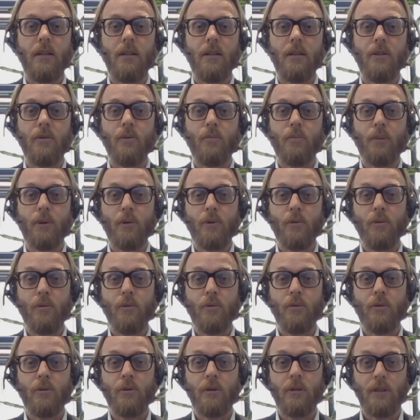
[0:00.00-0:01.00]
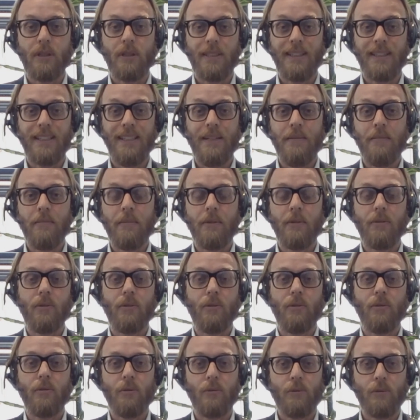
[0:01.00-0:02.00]
to produce
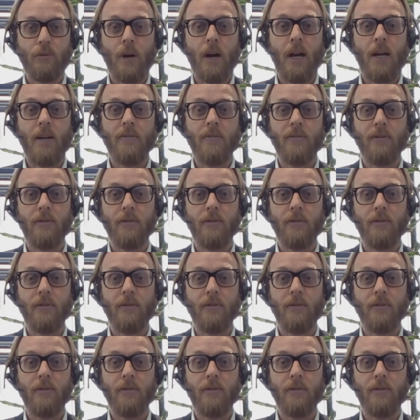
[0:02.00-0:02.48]
steam to